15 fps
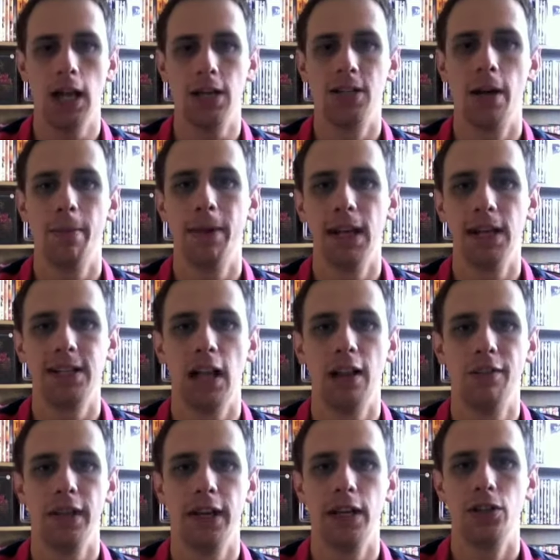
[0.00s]
Terminator
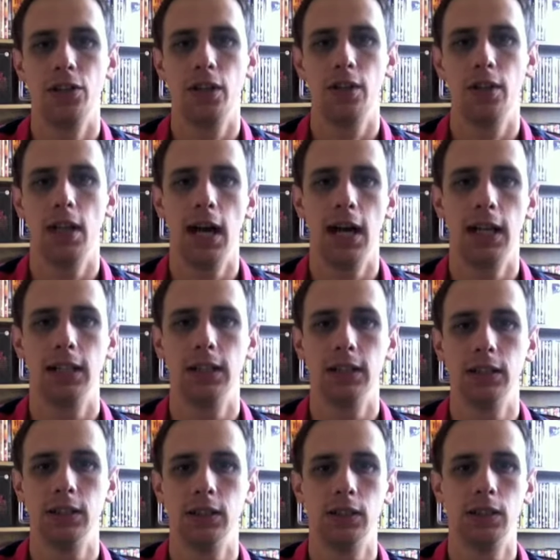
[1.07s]
Salvation
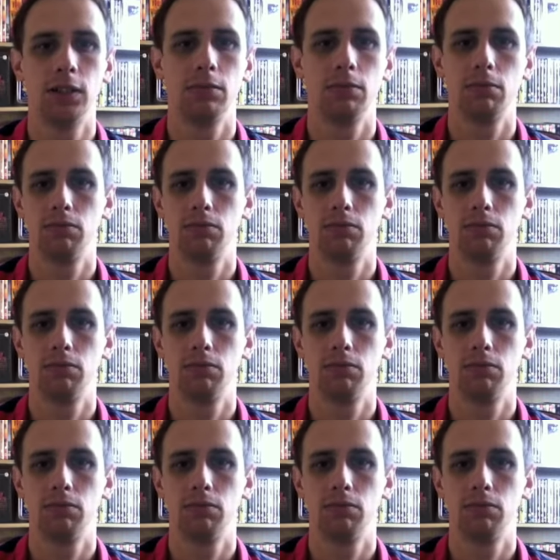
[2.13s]
and